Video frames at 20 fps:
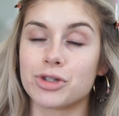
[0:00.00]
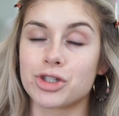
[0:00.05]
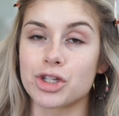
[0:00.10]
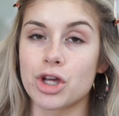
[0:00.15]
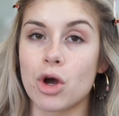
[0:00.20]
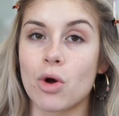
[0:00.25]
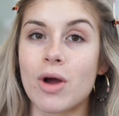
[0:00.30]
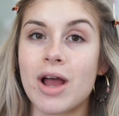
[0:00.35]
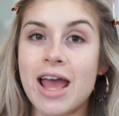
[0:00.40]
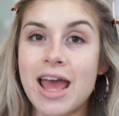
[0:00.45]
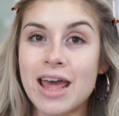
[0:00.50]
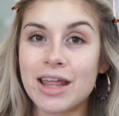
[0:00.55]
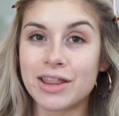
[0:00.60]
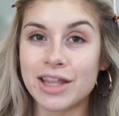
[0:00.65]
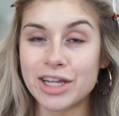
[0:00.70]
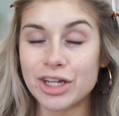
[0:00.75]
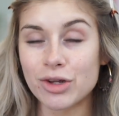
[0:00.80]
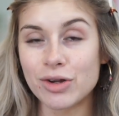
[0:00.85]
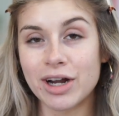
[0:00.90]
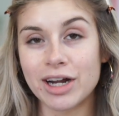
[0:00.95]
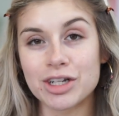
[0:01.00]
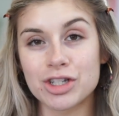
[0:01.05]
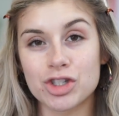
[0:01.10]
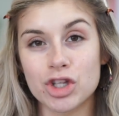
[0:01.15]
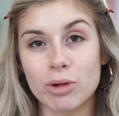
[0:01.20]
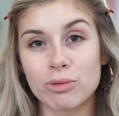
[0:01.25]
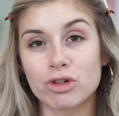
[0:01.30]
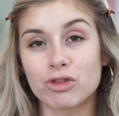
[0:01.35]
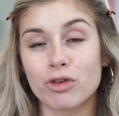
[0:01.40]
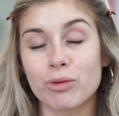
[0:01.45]
So thank you guys
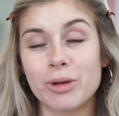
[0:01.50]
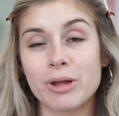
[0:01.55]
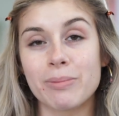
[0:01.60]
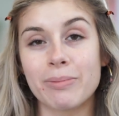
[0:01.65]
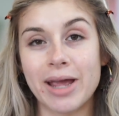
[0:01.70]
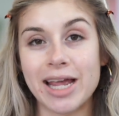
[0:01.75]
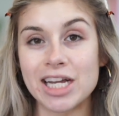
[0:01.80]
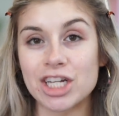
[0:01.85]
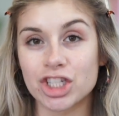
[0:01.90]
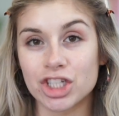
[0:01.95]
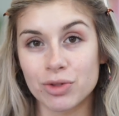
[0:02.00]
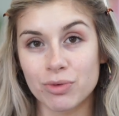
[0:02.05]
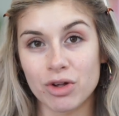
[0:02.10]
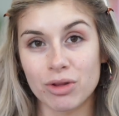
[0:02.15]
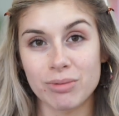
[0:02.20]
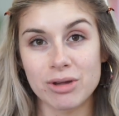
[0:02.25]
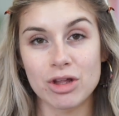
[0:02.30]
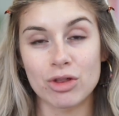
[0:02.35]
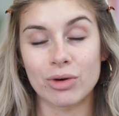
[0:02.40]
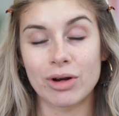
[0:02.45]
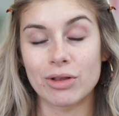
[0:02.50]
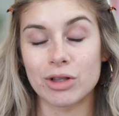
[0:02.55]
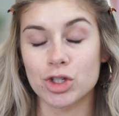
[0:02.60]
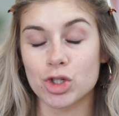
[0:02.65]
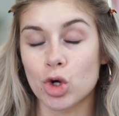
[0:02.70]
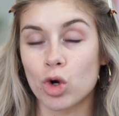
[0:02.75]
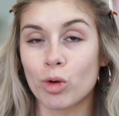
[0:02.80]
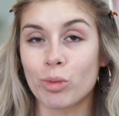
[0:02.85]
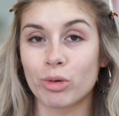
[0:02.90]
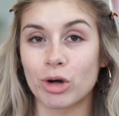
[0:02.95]
so much for being patient with me throughout
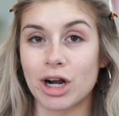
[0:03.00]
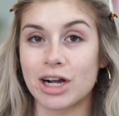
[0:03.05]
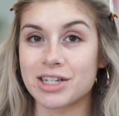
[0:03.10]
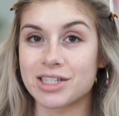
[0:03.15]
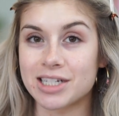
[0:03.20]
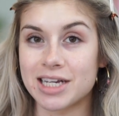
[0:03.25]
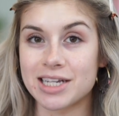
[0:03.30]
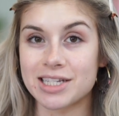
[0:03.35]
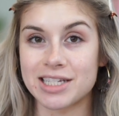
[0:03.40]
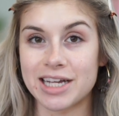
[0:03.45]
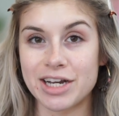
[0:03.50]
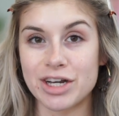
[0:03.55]
this whole process.